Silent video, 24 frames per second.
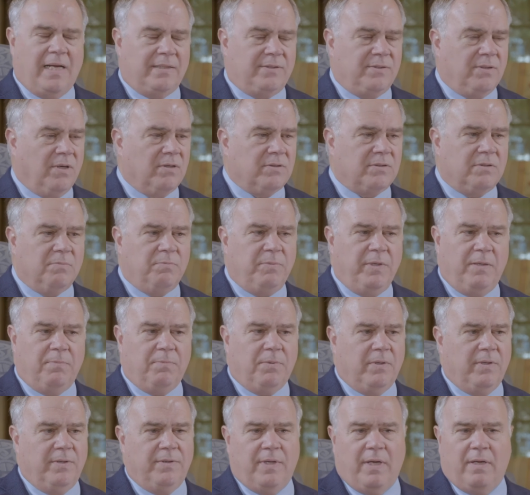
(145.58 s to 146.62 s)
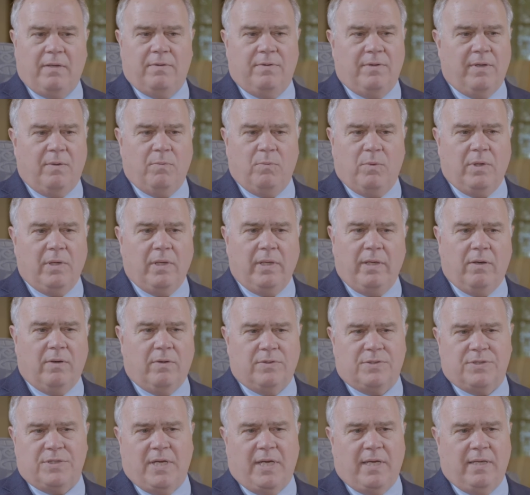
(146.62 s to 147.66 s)
I talk to people and they really
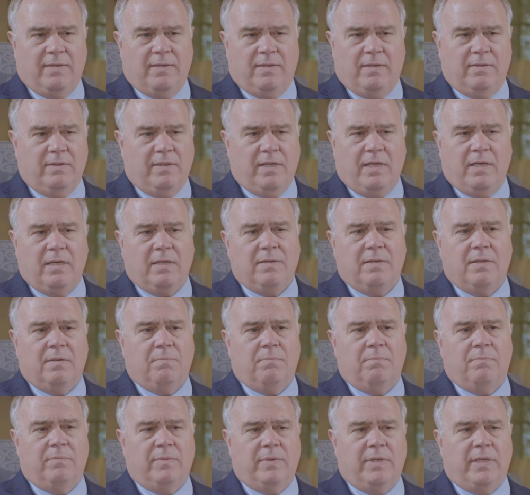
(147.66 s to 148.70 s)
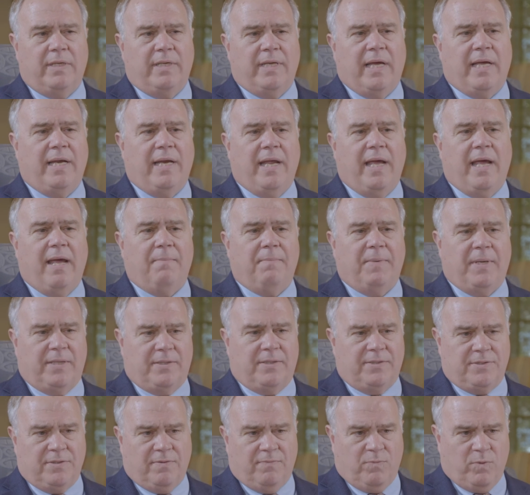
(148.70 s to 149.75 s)
are saying none of the
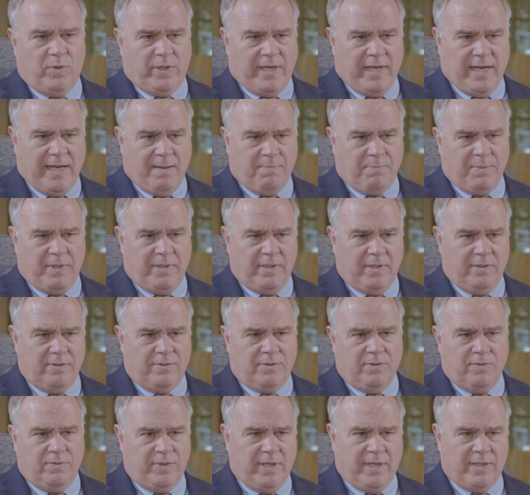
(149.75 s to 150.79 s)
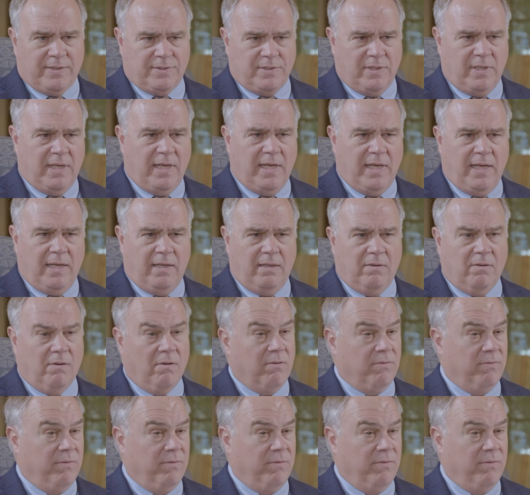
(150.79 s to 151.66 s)
dynamics of what happened in 2008 are